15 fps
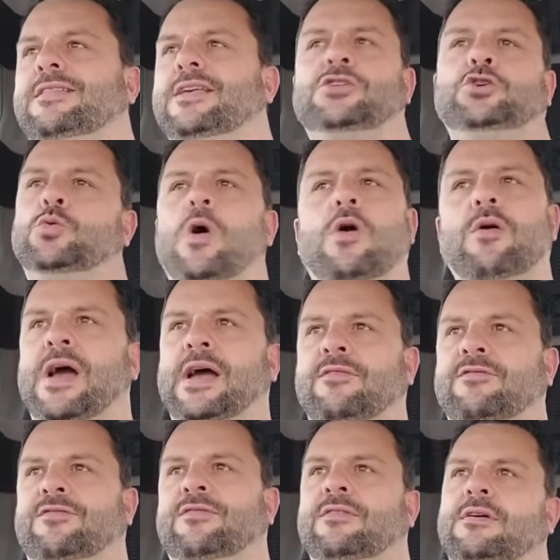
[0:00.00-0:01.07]
then you won't
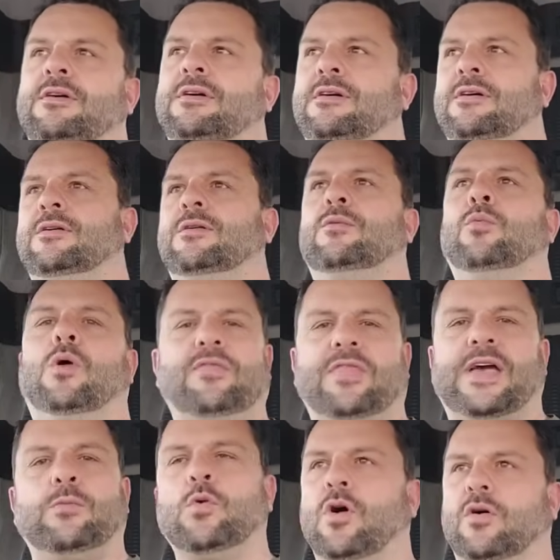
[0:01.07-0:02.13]
have what
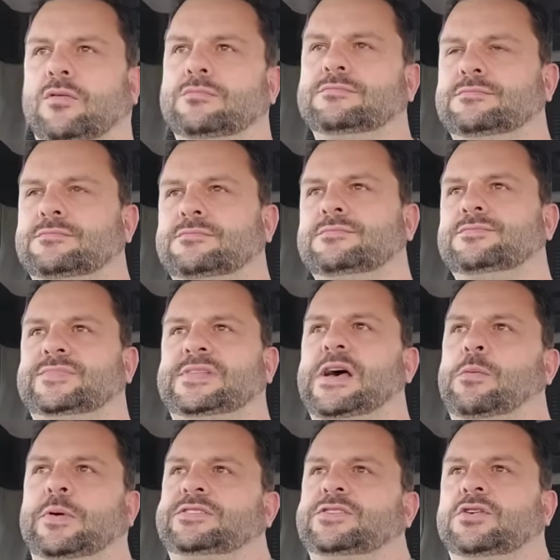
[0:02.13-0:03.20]
they want.
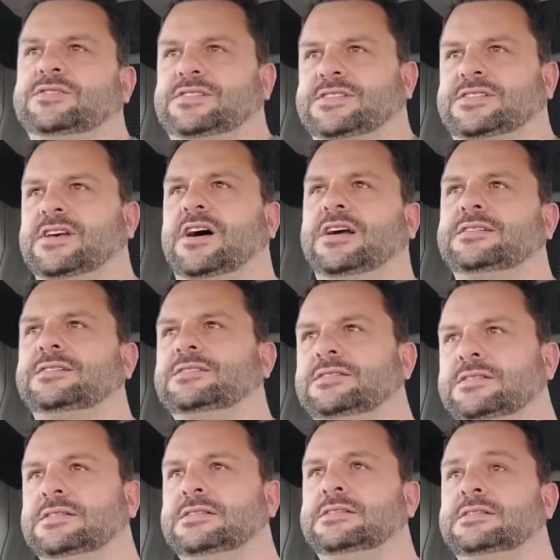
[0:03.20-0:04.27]
They'll be tossed aside.
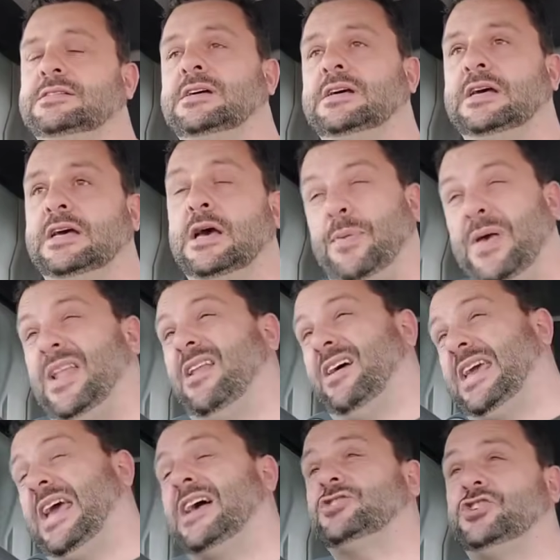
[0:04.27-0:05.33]
A bit
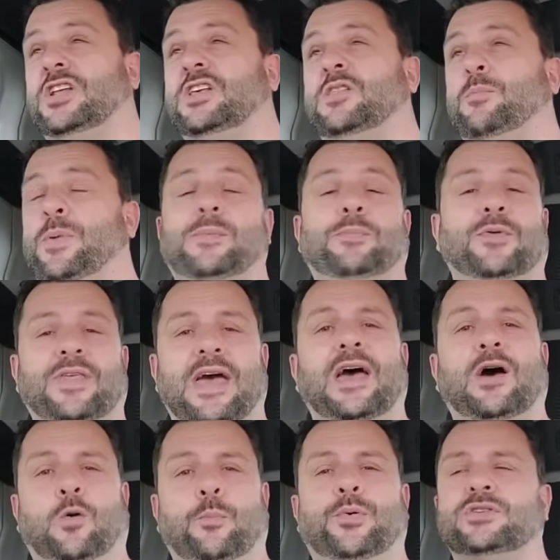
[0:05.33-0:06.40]
like actually the people that
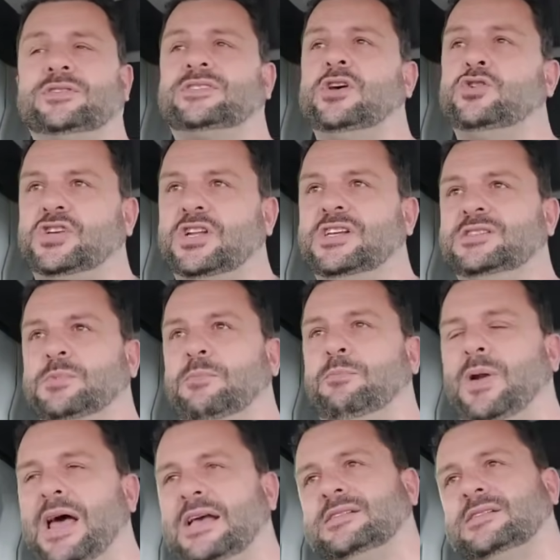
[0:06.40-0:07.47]
help put socialism in
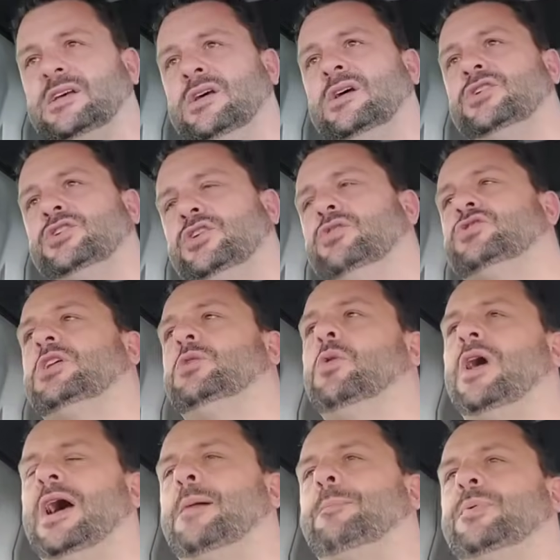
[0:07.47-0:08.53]
place. Usually
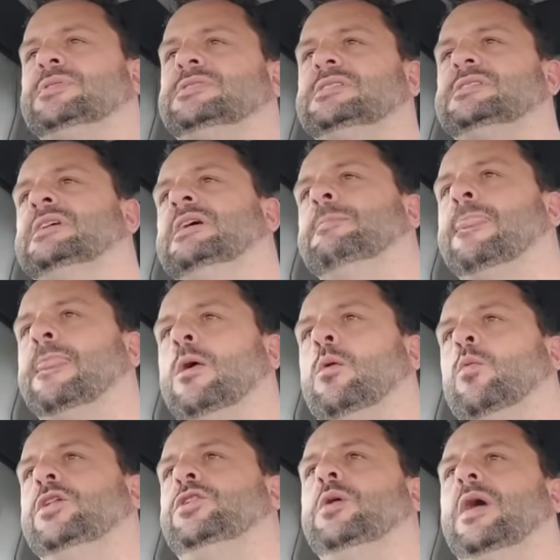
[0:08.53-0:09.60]
what happens is
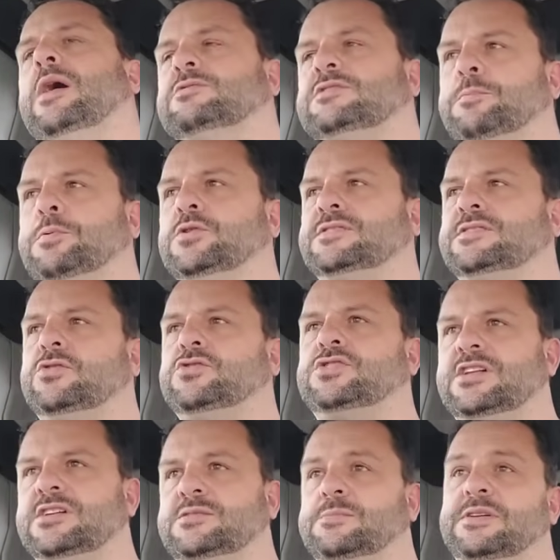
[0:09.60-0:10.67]
when you help to put
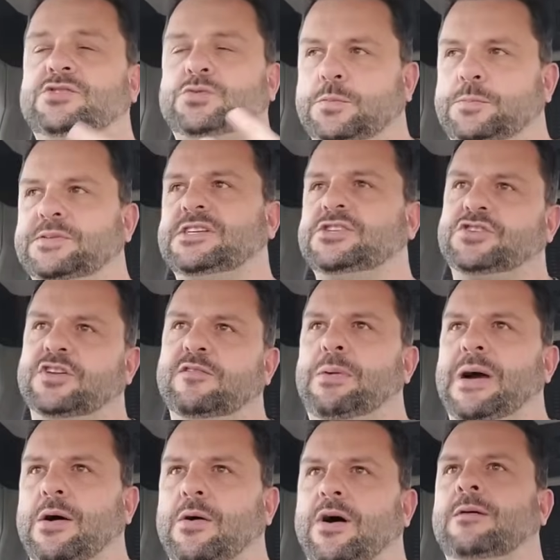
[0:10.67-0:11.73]
socialism into a position of
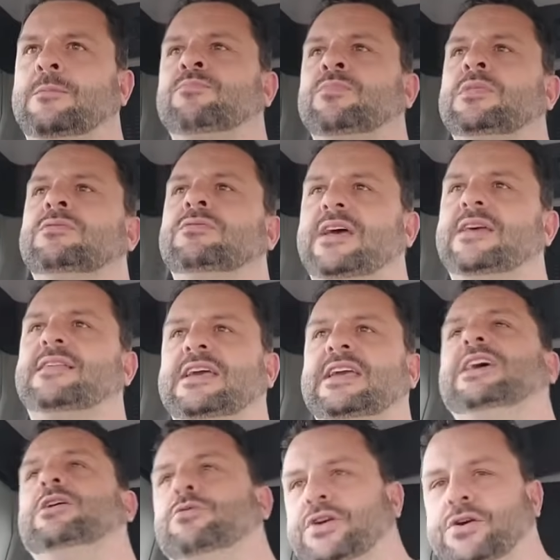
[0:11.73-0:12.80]
power, they then
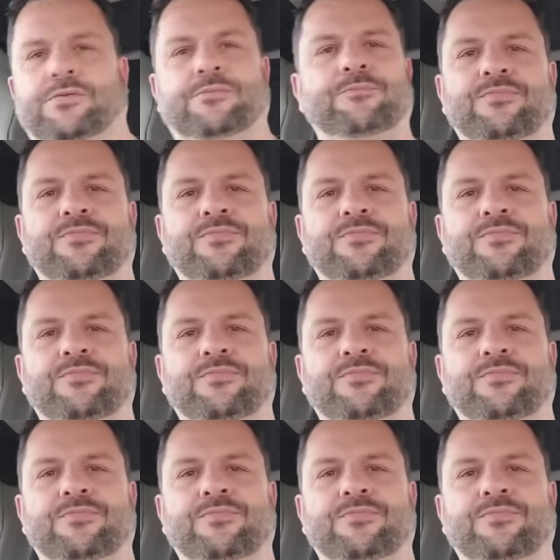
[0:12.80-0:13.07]
kill you.